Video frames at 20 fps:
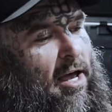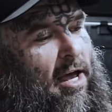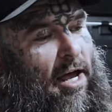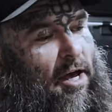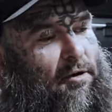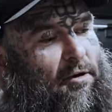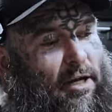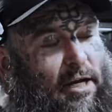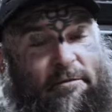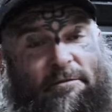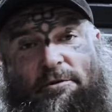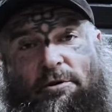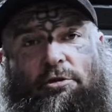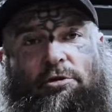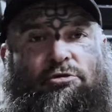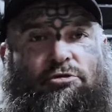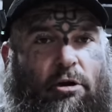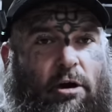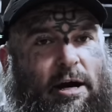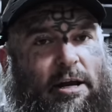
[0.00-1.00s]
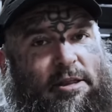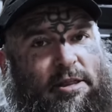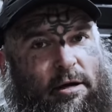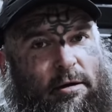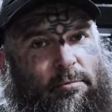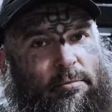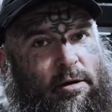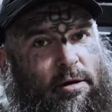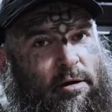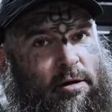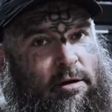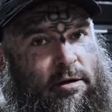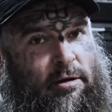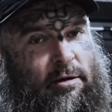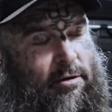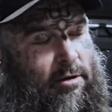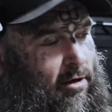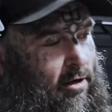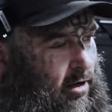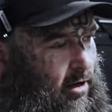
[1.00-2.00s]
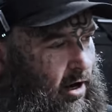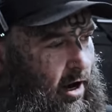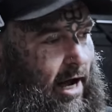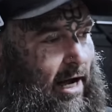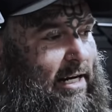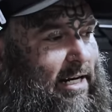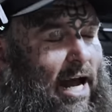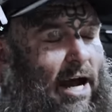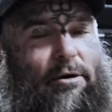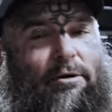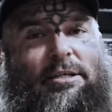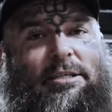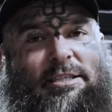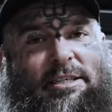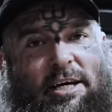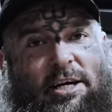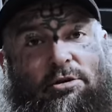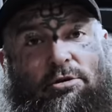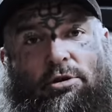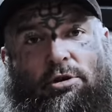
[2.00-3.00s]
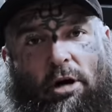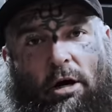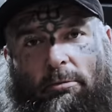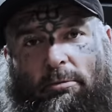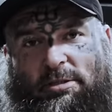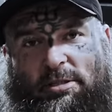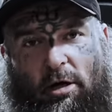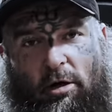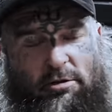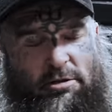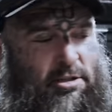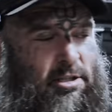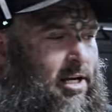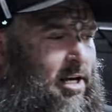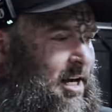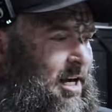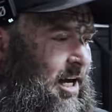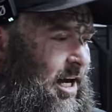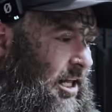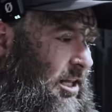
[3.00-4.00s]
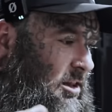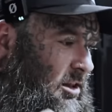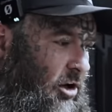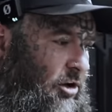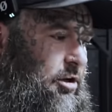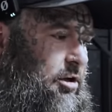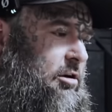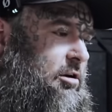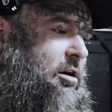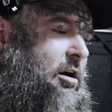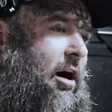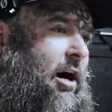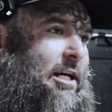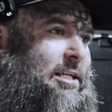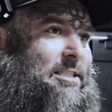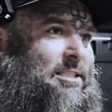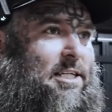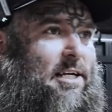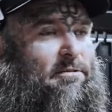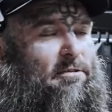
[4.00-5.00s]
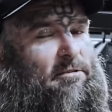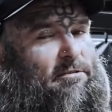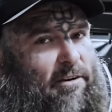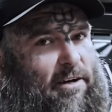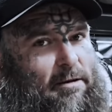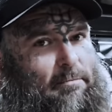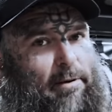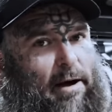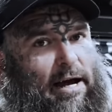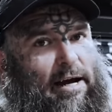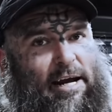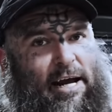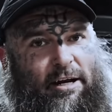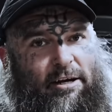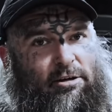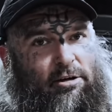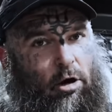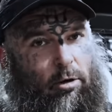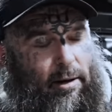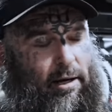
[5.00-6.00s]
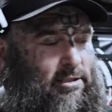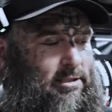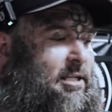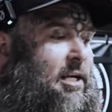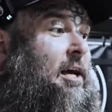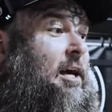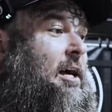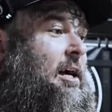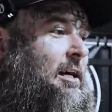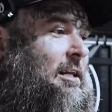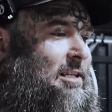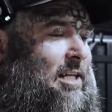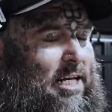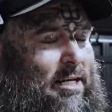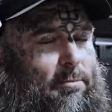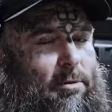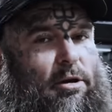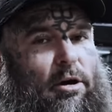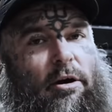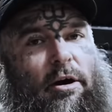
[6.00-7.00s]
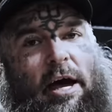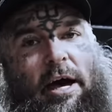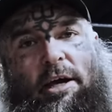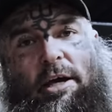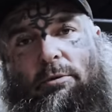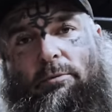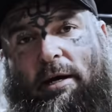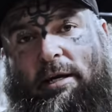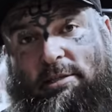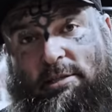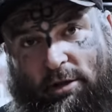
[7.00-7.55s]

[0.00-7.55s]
And if you tried them, I guarantee you got results. A lot of you guys left feedback and comments letting me know how you went.